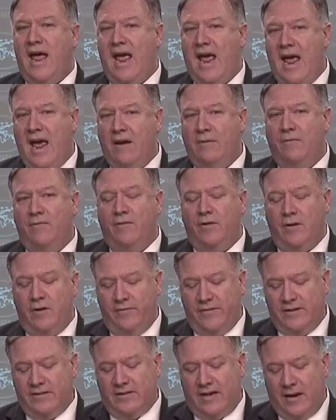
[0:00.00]
a
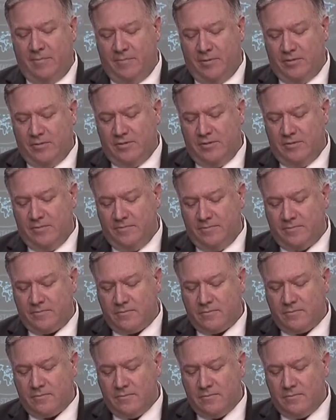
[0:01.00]
handful of examples.